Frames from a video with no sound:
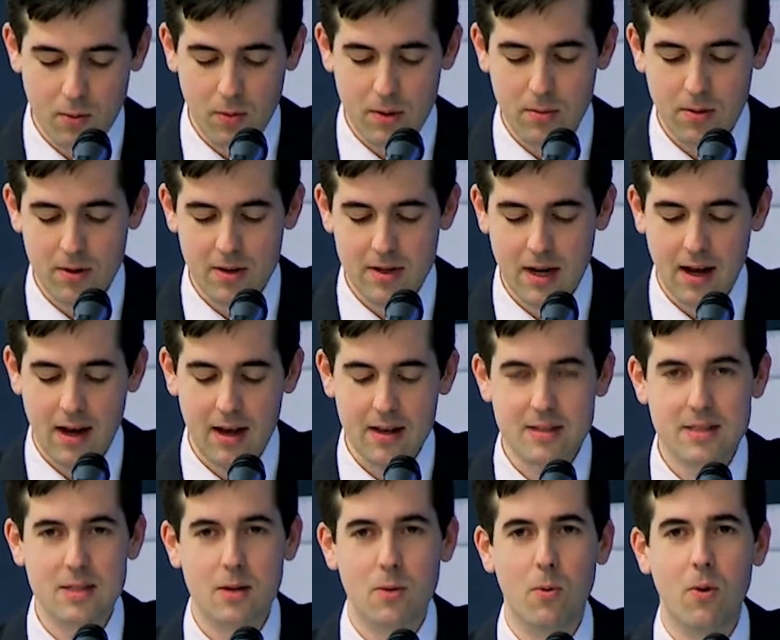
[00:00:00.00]
we wanted to
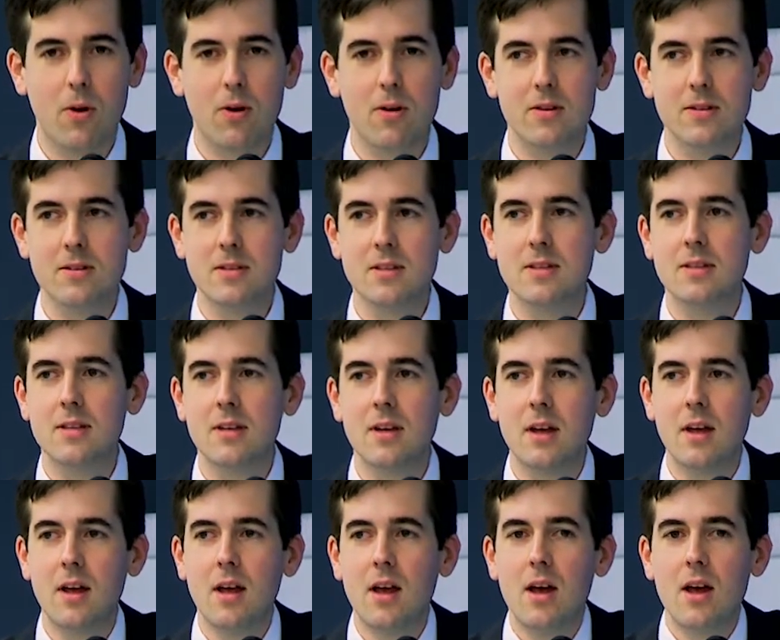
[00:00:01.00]
ask was
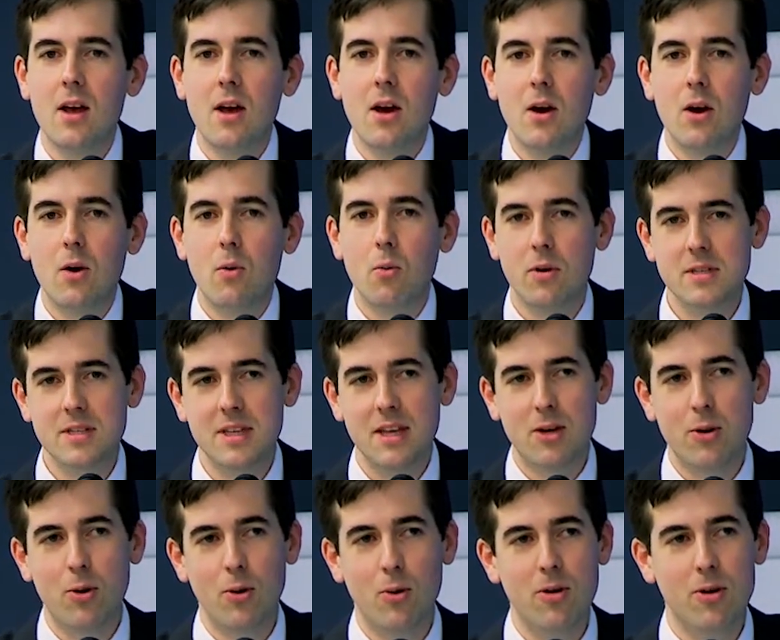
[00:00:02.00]

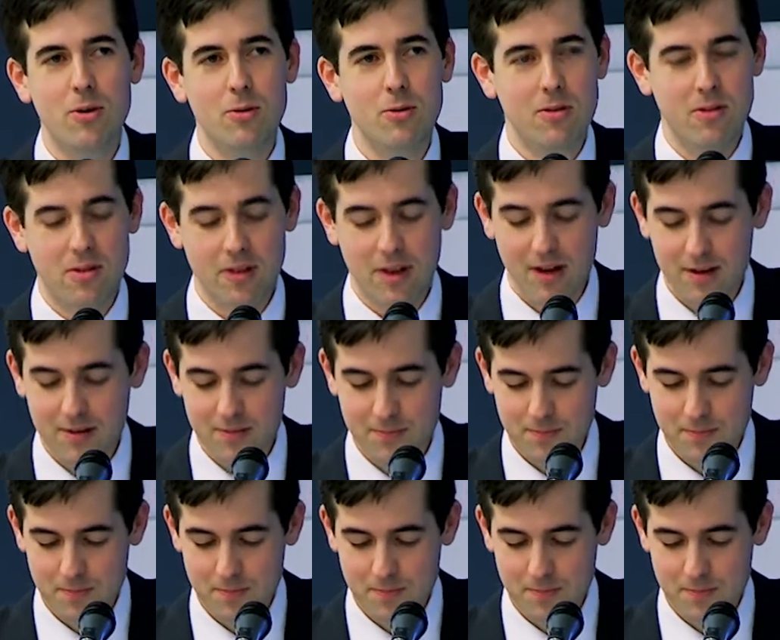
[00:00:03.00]
the Accord a good thing?